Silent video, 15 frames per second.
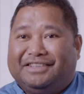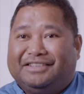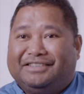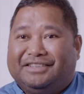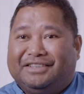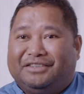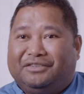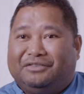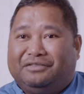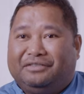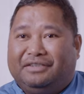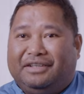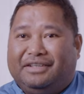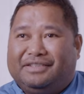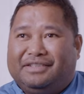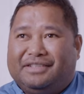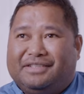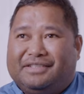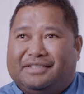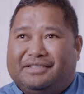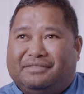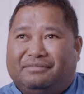So
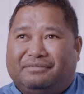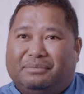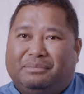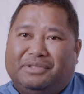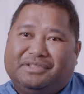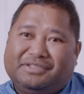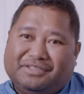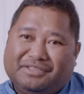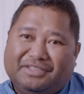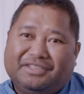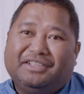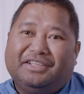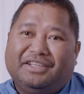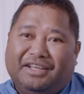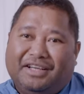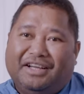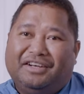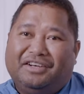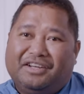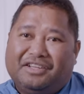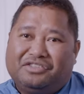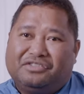it's for me, it's a
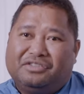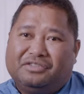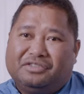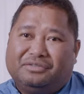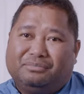natural